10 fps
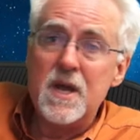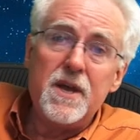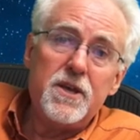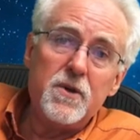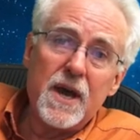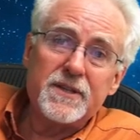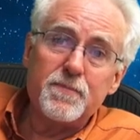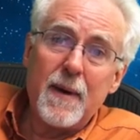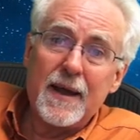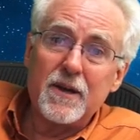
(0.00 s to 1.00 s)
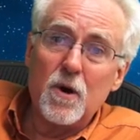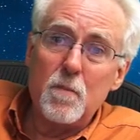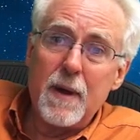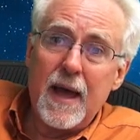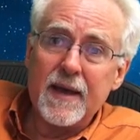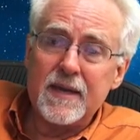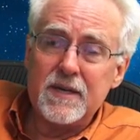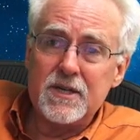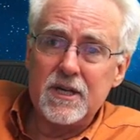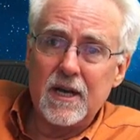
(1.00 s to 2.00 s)
You guys might go back and
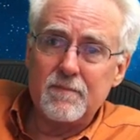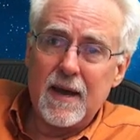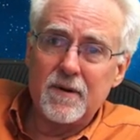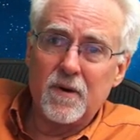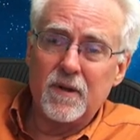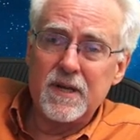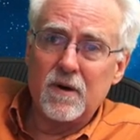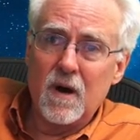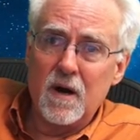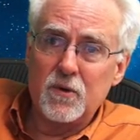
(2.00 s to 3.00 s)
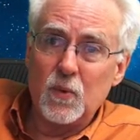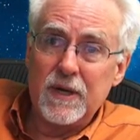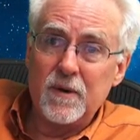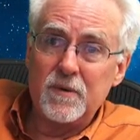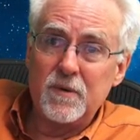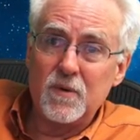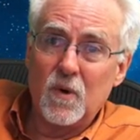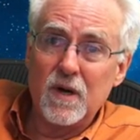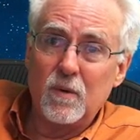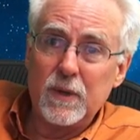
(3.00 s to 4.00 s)
check my earlier Arduino
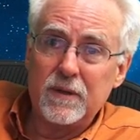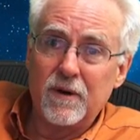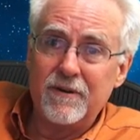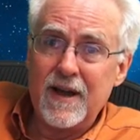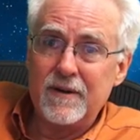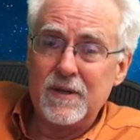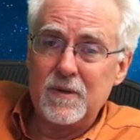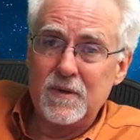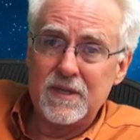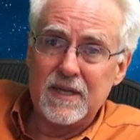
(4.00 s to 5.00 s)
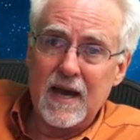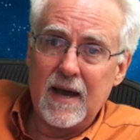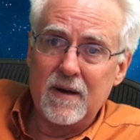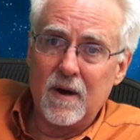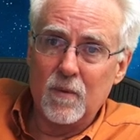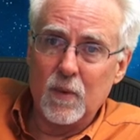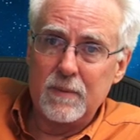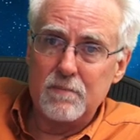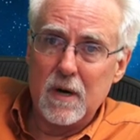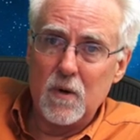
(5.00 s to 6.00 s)
tutorial. We learned how to use the I R
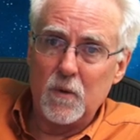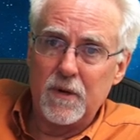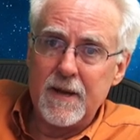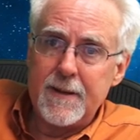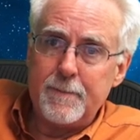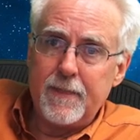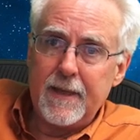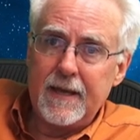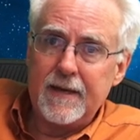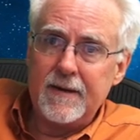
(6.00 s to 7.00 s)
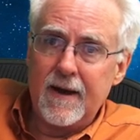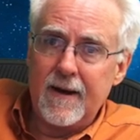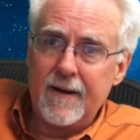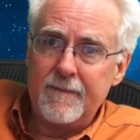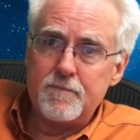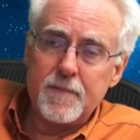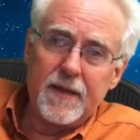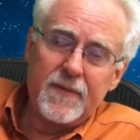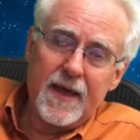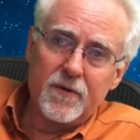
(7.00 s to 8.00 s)
remote in uh, in
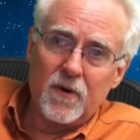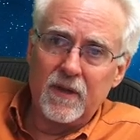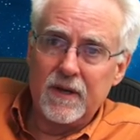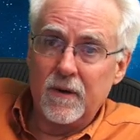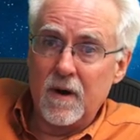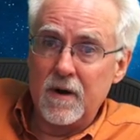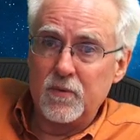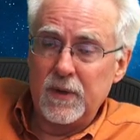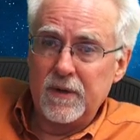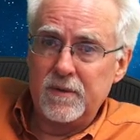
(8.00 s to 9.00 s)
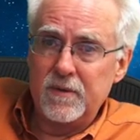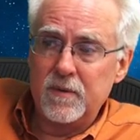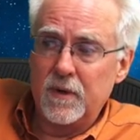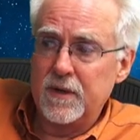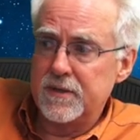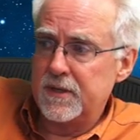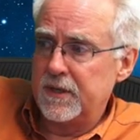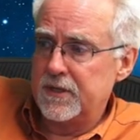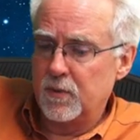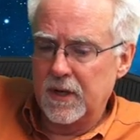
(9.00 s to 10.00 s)
that earlier Arduino tutorial
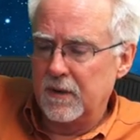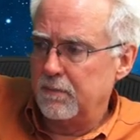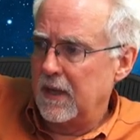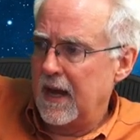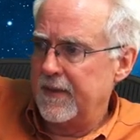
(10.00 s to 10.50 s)
series. So we're going to apply